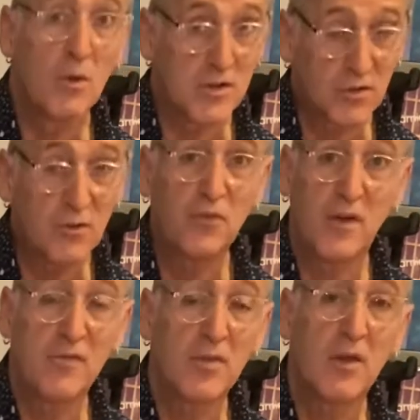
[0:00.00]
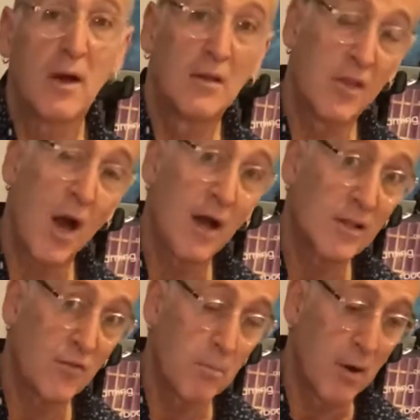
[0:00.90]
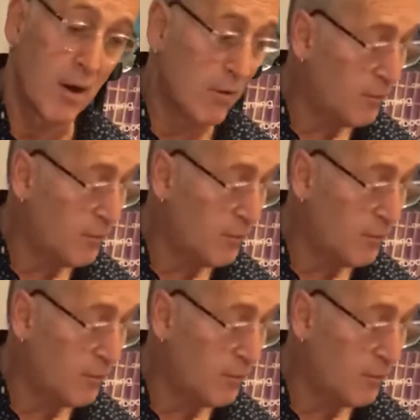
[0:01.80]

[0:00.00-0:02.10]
is a fifth, the octave above,